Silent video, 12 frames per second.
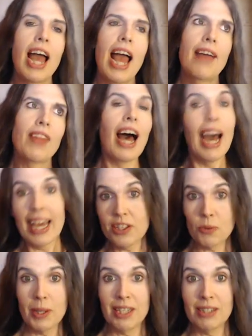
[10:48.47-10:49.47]
And the
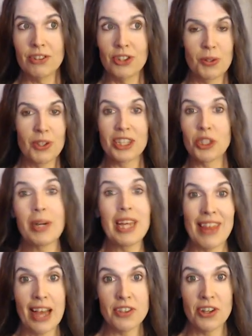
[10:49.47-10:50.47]
highest we can do is like
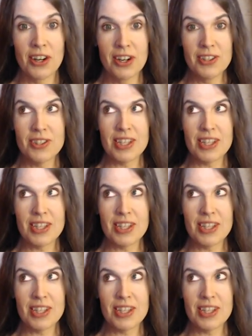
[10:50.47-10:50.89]
20,000 hertz.